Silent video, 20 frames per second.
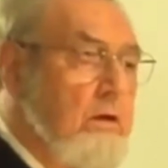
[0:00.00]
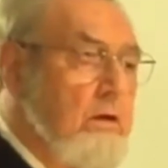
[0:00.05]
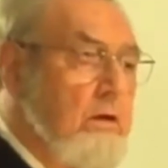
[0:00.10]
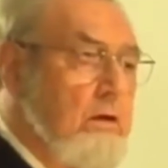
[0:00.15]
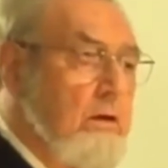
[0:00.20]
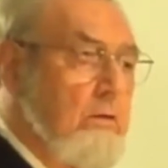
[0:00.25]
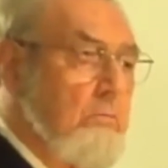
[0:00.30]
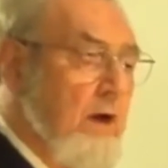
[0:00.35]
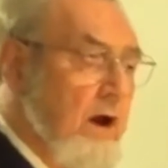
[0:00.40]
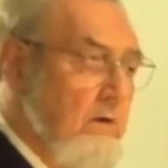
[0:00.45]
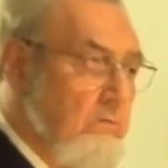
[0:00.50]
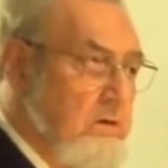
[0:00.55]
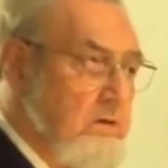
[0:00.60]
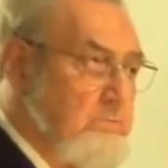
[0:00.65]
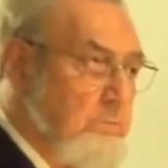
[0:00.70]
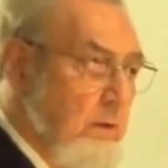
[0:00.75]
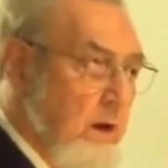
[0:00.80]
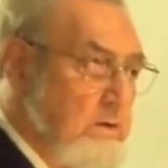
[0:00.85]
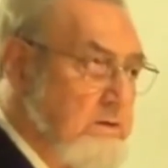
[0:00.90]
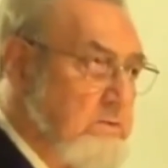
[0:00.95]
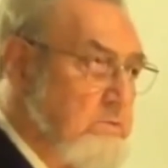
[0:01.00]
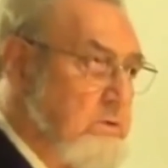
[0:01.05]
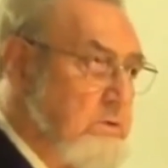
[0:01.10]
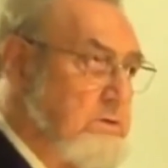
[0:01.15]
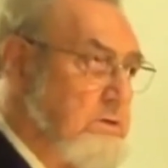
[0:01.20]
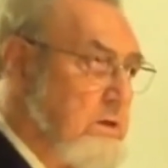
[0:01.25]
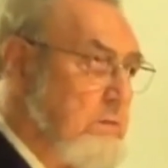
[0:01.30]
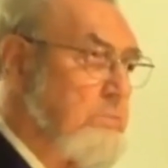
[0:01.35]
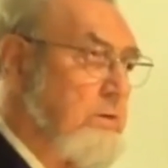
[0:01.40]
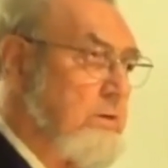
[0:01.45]
My response was
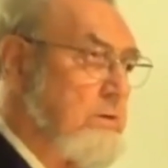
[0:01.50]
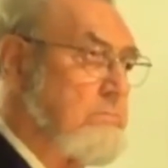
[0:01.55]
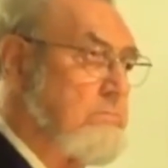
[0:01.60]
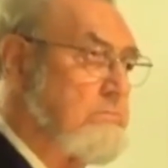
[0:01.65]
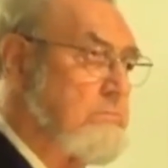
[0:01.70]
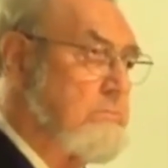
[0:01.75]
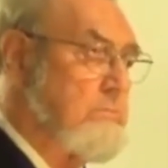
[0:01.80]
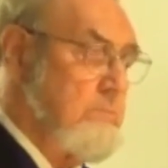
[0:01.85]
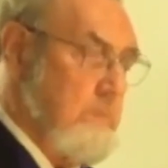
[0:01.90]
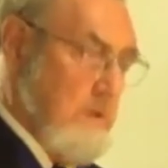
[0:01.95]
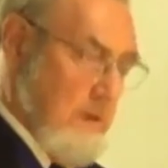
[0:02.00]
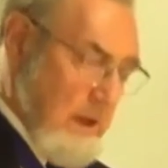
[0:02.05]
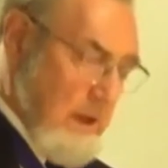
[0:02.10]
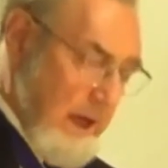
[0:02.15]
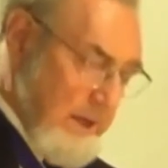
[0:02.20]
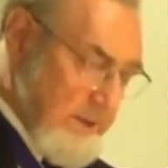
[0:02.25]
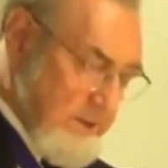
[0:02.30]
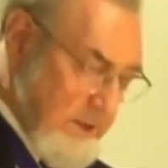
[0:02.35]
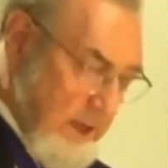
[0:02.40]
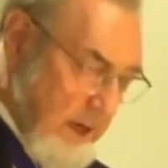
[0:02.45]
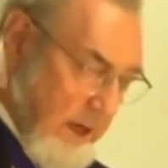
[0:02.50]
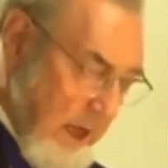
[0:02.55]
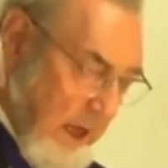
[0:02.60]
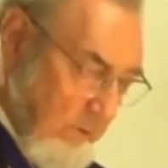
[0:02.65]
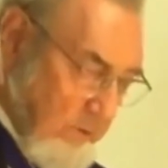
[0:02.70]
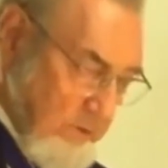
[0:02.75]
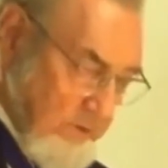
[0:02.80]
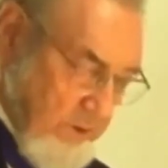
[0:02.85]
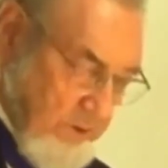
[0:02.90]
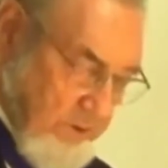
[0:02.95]
simple. I said I
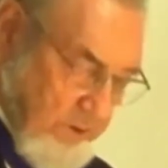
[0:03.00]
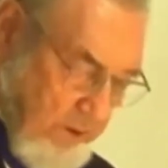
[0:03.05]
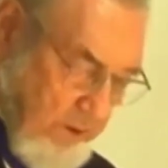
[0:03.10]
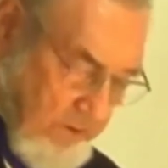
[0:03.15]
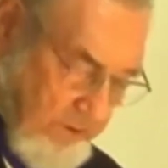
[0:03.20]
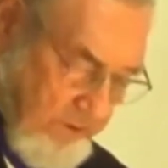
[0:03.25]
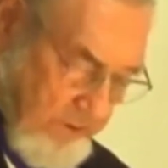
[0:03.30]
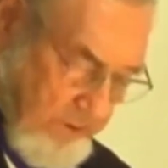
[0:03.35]
was the Surgeon